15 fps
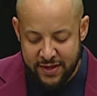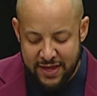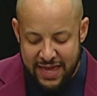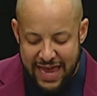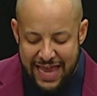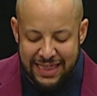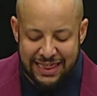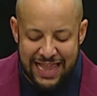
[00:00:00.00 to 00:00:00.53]

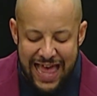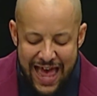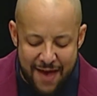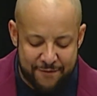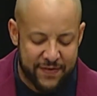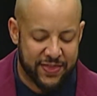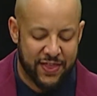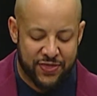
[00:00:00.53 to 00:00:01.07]
and
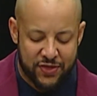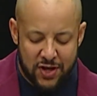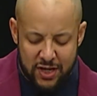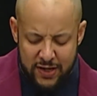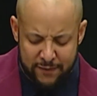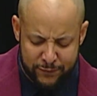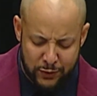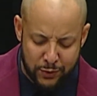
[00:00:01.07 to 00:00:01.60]
laugh at the thought
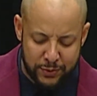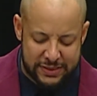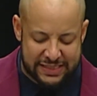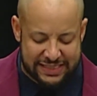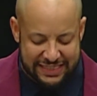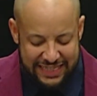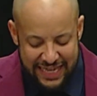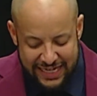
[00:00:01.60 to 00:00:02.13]
of you
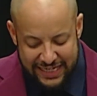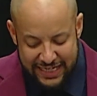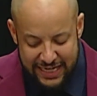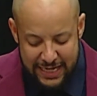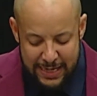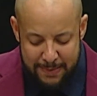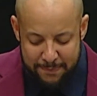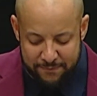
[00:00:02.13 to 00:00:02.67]
slanging it
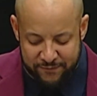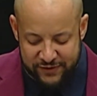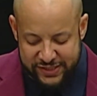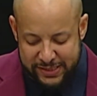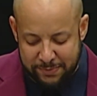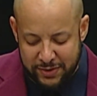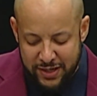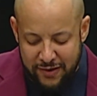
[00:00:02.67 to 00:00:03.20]
up for
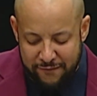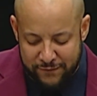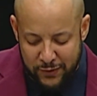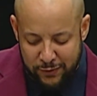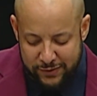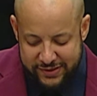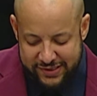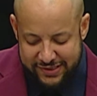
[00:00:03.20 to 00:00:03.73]
some young
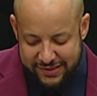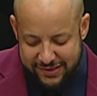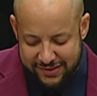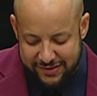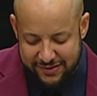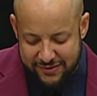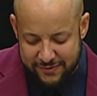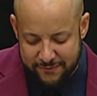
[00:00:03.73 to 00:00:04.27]
folks.
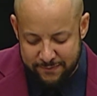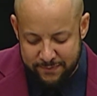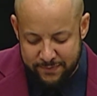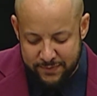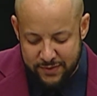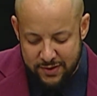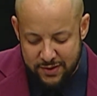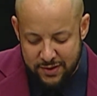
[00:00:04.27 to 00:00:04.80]

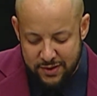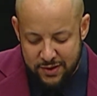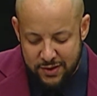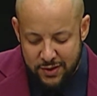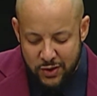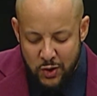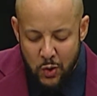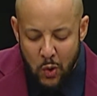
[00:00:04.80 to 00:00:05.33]

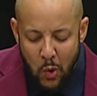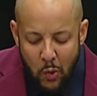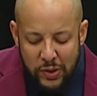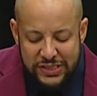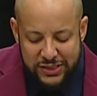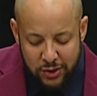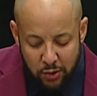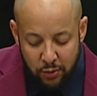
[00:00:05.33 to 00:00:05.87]
You
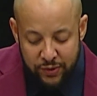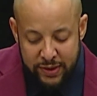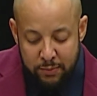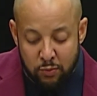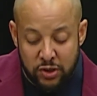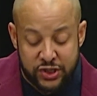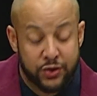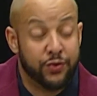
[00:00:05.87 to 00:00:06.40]
always told them
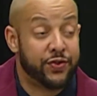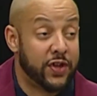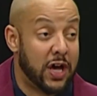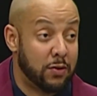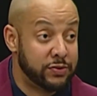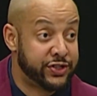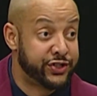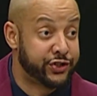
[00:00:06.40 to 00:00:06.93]
what you
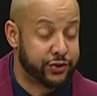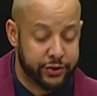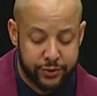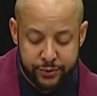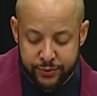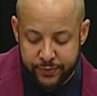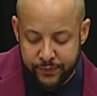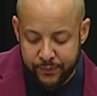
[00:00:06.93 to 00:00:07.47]
thought was
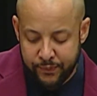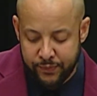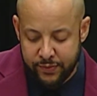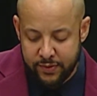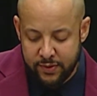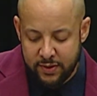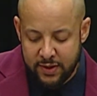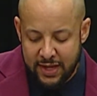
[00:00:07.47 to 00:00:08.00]
true,
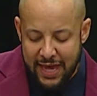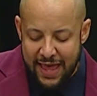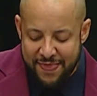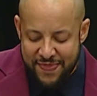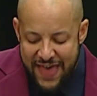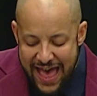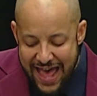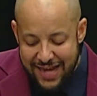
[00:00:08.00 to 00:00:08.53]

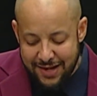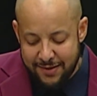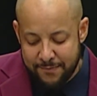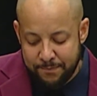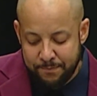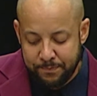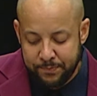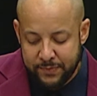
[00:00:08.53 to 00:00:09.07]
and
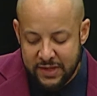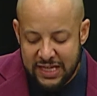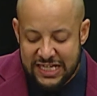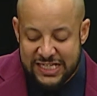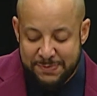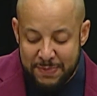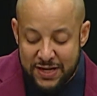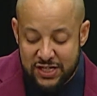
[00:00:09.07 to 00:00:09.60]
that,
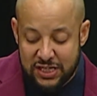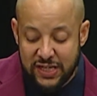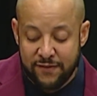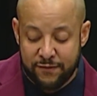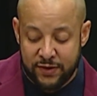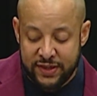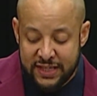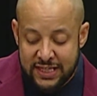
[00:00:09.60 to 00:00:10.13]
especially
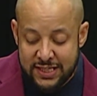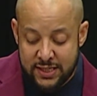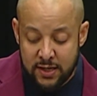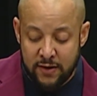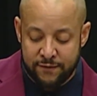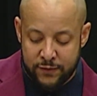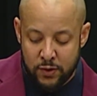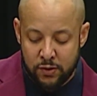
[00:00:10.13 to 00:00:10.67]
for these
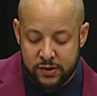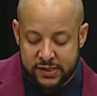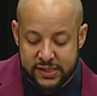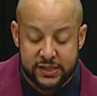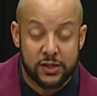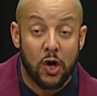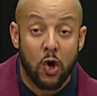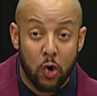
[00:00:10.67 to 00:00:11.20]
young folks,
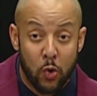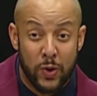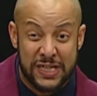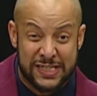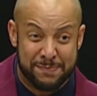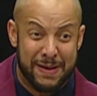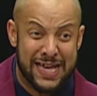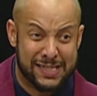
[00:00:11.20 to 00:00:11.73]
is
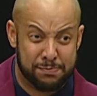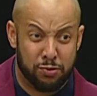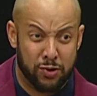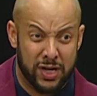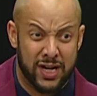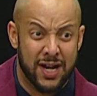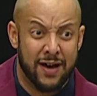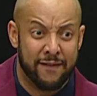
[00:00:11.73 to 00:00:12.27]
always
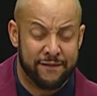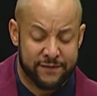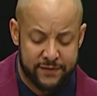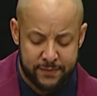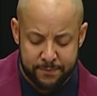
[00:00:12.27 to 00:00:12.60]
passport enough.